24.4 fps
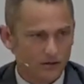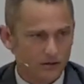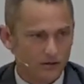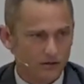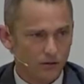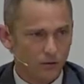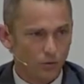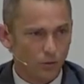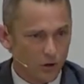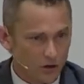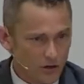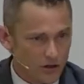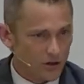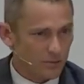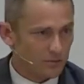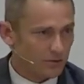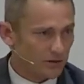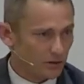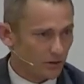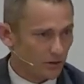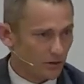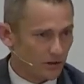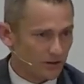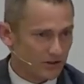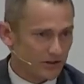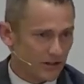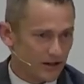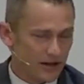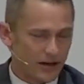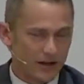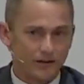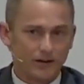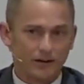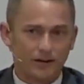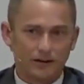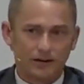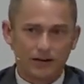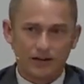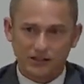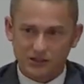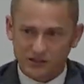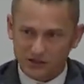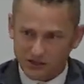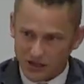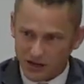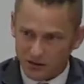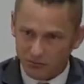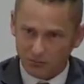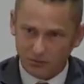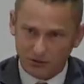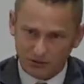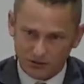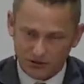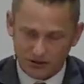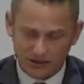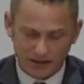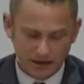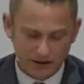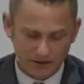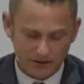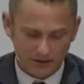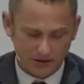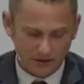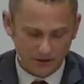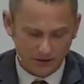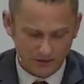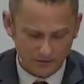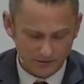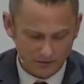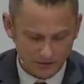Worship the Lord together. Assemble together